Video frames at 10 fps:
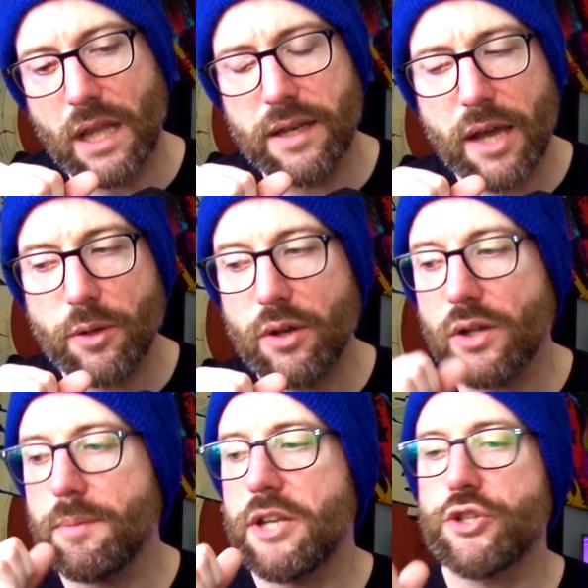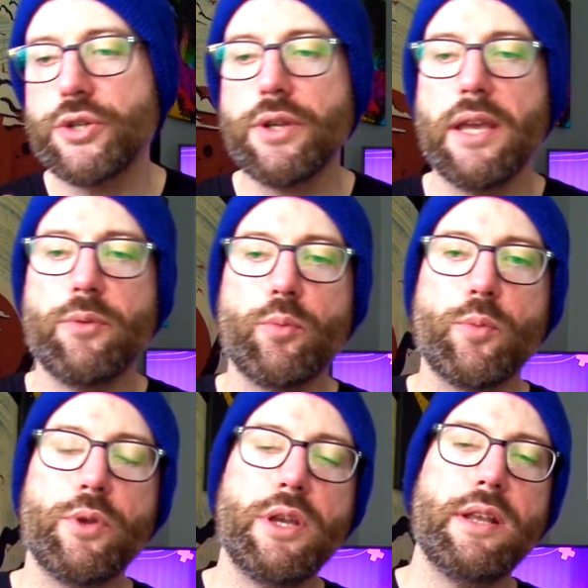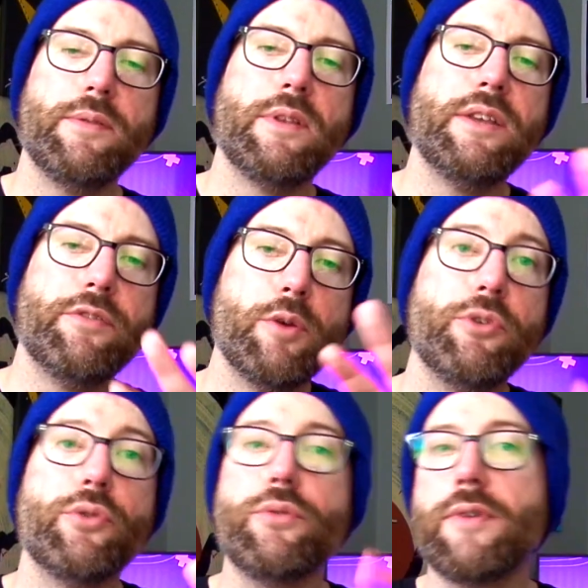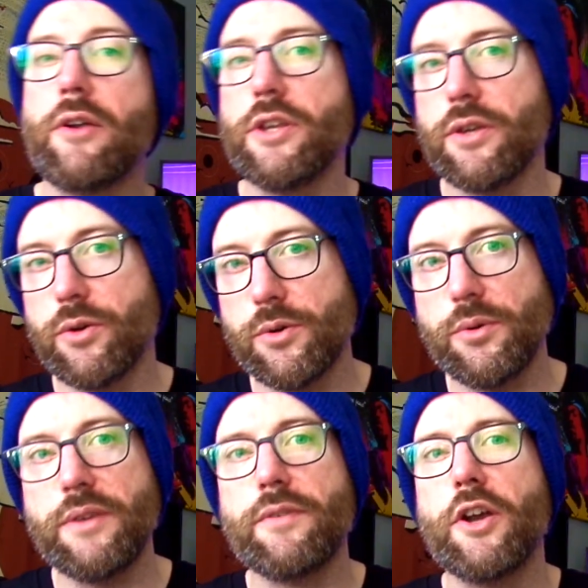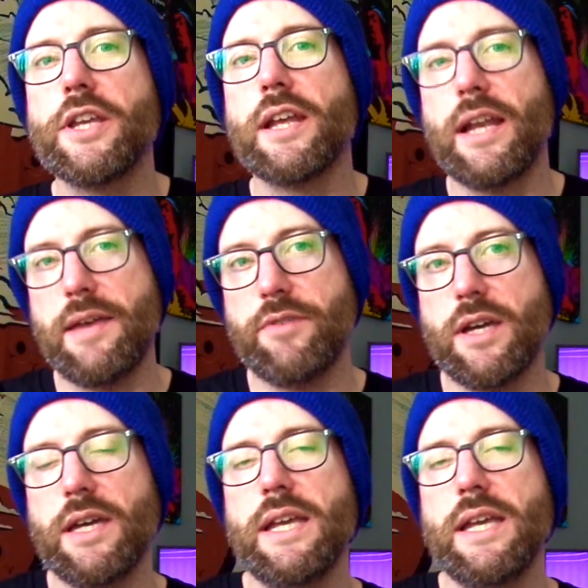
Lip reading: Now, like I mentioned, this film is all very cool. It's very clever.